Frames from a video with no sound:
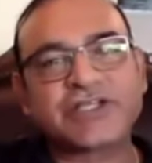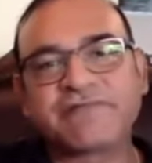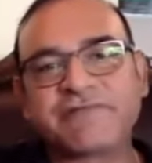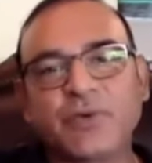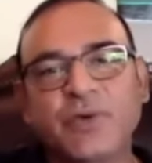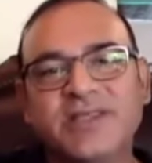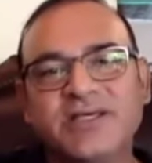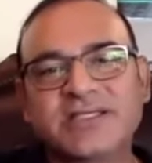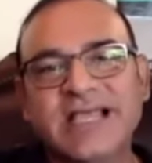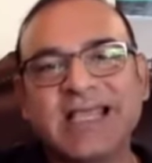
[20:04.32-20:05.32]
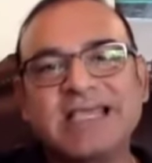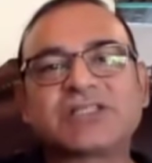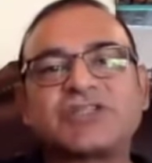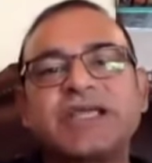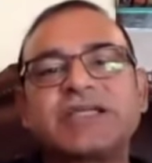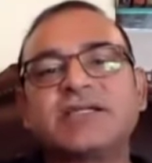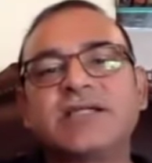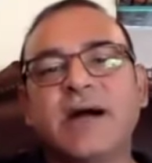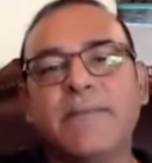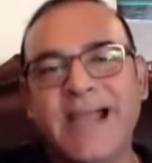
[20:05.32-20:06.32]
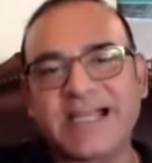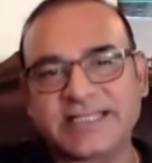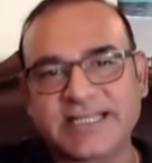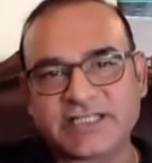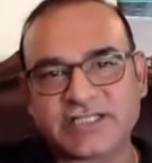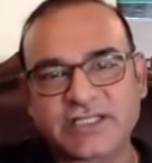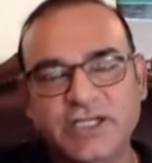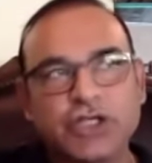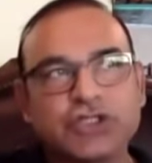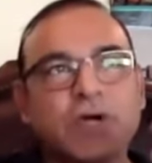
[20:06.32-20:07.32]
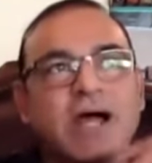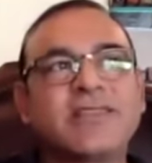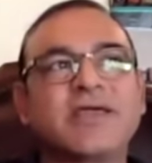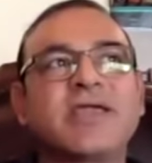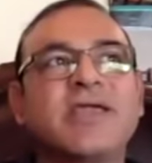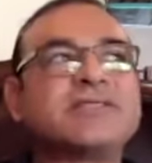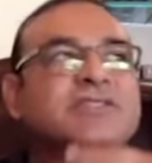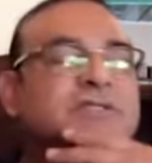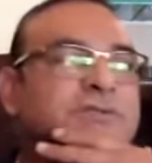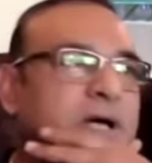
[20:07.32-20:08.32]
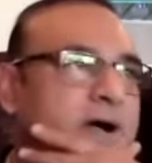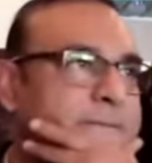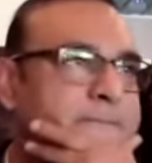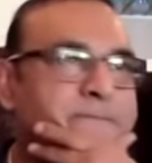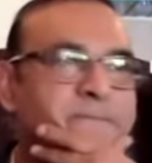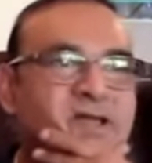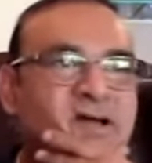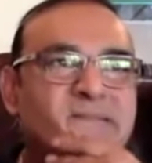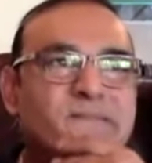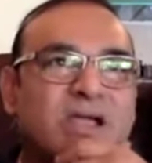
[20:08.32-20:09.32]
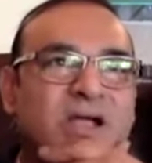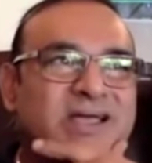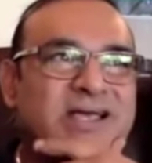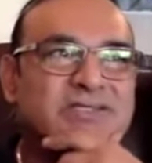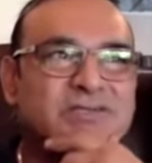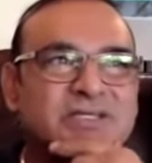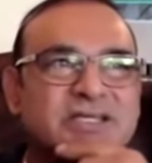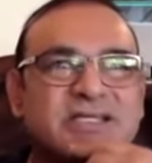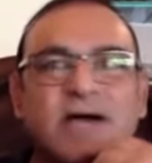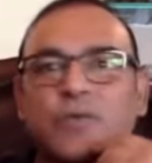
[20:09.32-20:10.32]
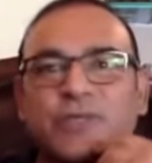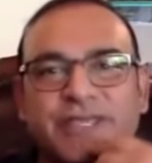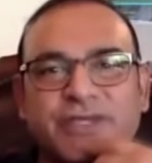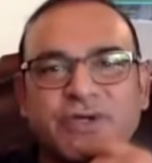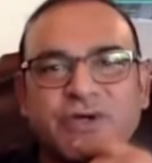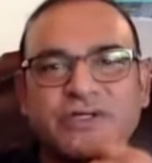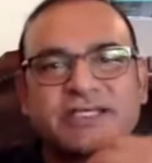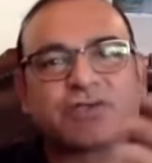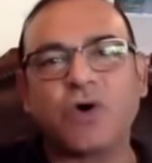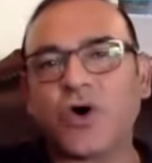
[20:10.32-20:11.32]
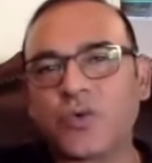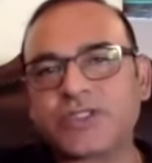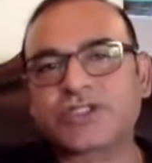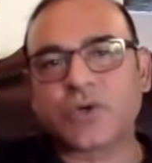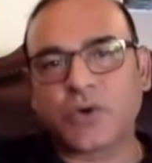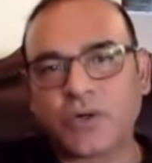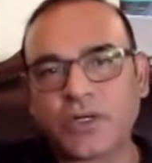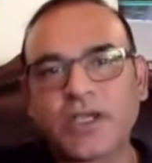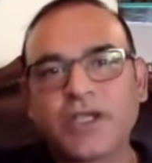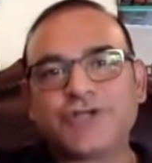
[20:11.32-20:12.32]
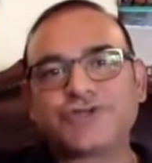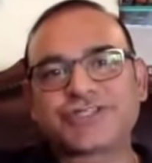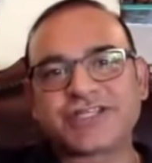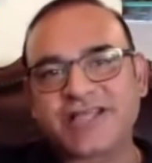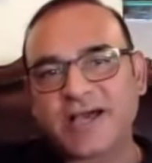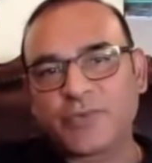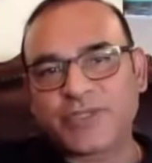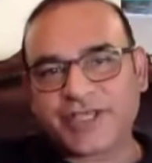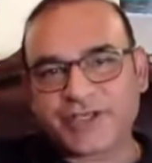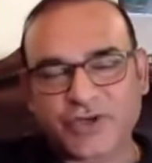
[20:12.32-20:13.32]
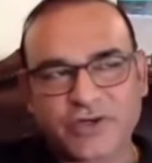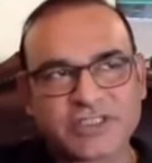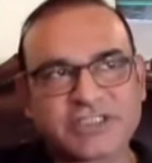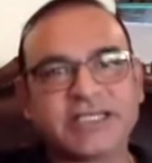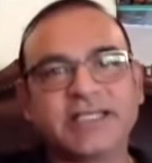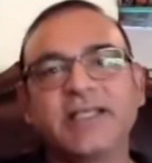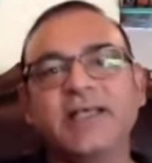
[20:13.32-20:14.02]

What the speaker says: few others, it created a bad taste. So I think he has to, he has to sit down with the authority. It's always good to sit down with the authorities